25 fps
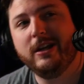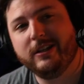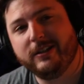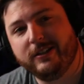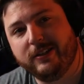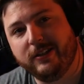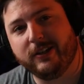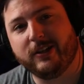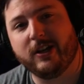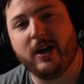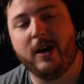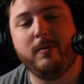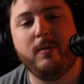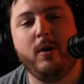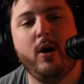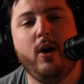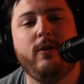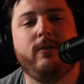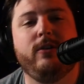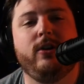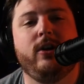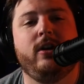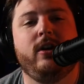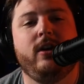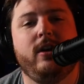So come
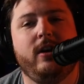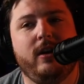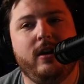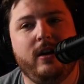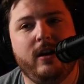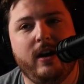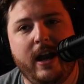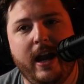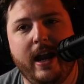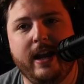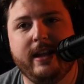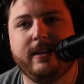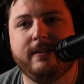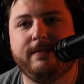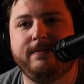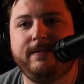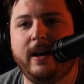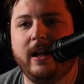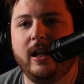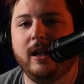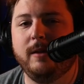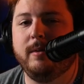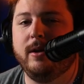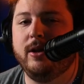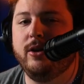over, hit the
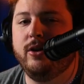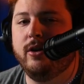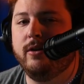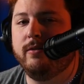follow button